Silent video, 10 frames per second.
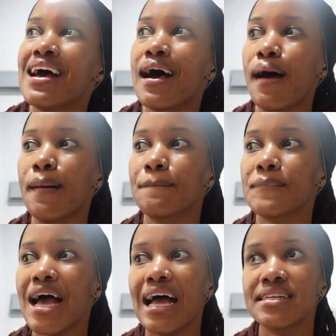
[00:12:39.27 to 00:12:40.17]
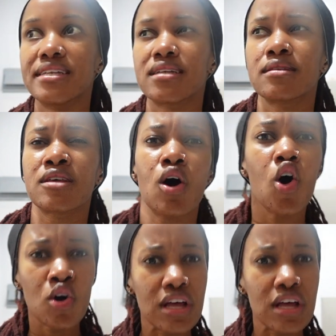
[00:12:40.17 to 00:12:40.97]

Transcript: Um, and the uh,